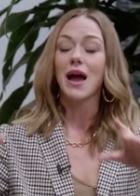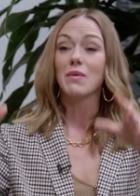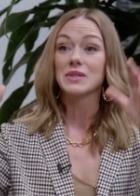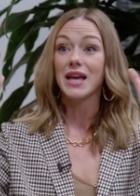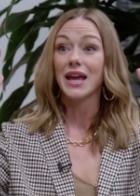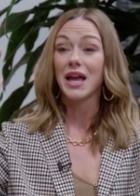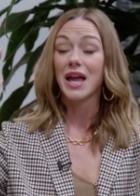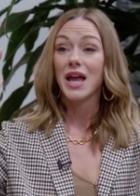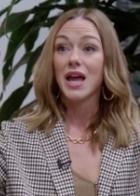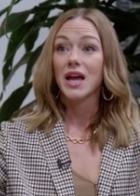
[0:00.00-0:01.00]
I was like,
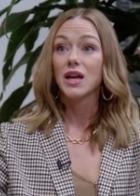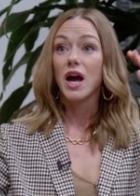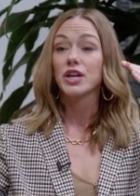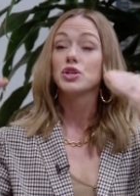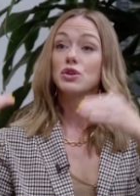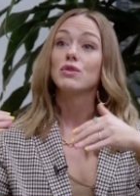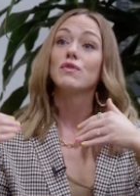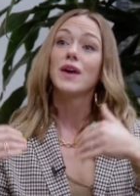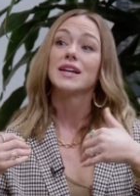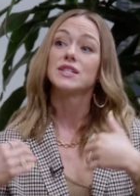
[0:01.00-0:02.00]
God,
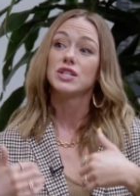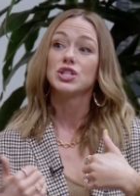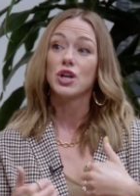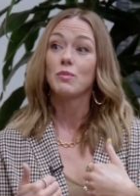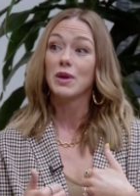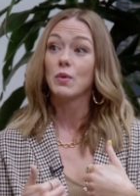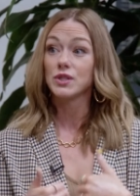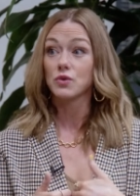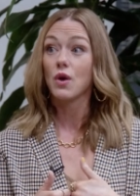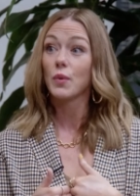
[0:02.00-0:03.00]
you've got to show me
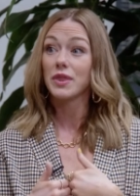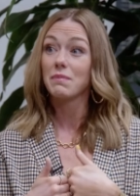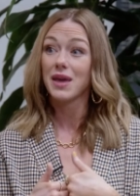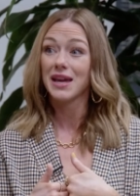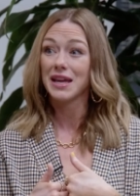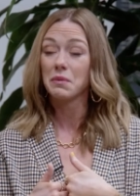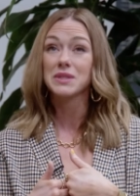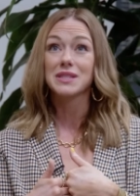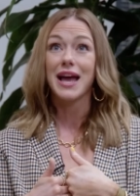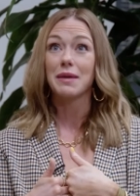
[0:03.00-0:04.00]
what's wrong with me. It
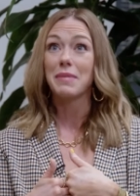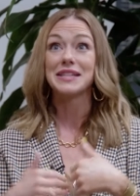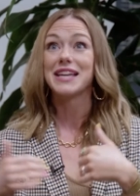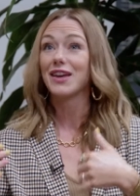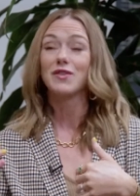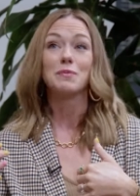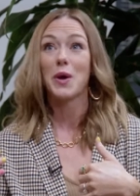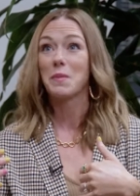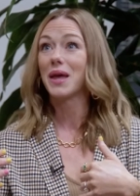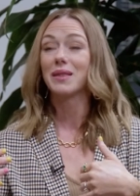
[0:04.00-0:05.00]
was like my David
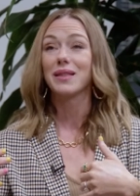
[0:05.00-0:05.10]
moment.